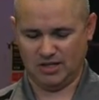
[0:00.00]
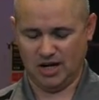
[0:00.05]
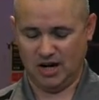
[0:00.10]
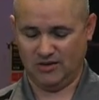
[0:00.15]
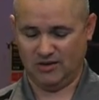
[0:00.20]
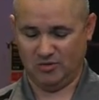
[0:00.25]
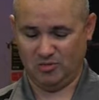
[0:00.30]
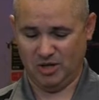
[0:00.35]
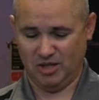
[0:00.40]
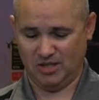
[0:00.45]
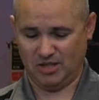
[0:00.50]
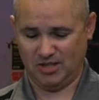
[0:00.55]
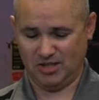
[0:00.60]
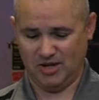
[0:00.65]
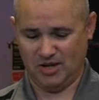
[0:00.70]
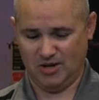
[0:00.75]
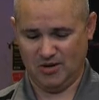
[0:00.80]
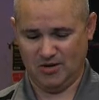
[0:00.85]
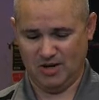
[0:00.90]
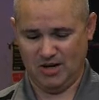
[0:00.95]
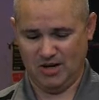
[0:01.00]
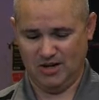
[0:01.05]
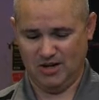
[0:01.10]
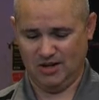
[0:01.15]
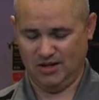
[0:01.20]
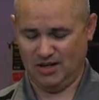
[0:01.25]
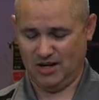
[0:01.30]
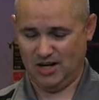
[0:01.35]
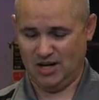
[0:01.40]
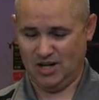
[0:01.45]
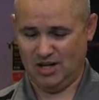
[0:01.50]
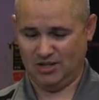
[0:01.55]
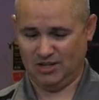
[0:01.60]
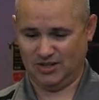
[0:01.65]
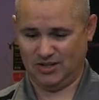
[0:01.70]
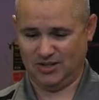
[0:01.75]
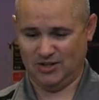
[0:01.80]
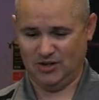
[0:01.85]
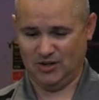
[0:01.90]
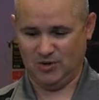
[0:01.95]
government, so I'll
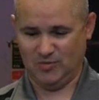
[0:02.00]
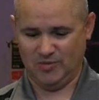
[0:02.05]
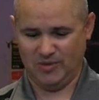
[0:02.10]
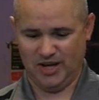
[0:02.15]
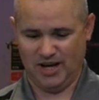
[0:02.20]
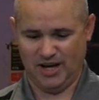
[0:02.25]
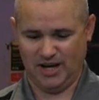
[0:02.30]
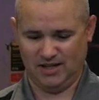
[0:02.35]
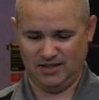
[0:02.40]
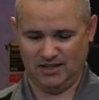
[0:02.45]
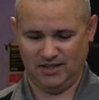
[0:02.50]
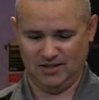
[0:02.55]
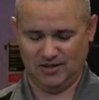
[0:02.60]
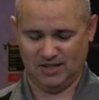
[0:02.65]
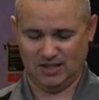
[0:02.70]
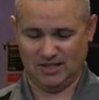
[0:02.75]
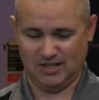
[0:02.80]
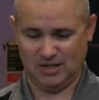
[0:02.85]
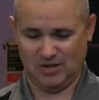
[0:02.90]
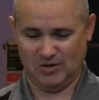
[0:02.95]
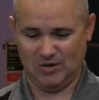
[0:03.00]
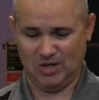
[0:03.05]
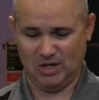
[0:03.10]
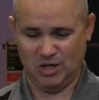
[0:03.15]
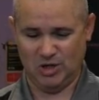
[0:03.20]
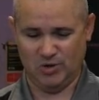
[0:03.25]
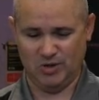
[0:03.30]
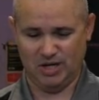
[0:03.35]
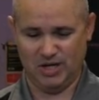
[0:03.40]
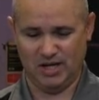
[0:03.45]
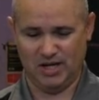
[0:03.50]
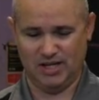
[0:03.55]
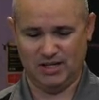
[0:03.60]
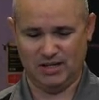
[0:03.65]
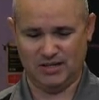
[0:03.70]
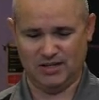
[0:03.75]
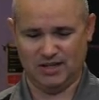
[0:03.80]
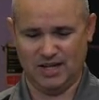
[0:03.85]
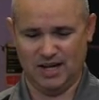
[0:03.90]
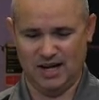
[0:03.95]
assume that, considering who it
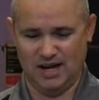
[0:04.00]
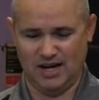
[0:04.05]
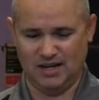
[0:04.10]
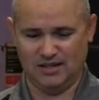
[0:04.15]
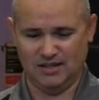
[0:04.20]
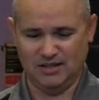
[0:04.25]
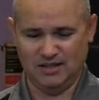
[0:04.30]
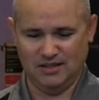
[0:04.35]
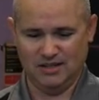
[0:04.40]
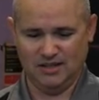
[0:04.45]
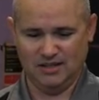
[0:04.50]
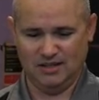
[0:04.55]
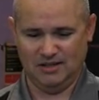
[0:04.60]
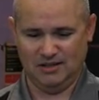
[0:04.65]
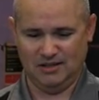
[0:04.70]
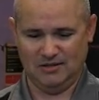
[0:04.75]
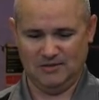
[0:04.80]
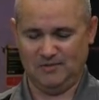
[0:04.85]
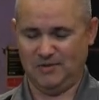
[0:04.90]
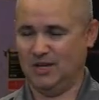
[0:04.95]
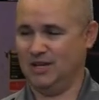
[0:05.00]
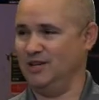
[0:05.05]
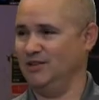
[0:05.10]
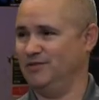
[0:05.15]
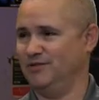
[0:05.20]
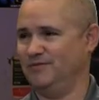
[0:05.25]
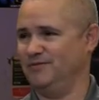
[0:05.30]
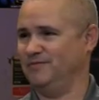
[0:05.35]
is, that they've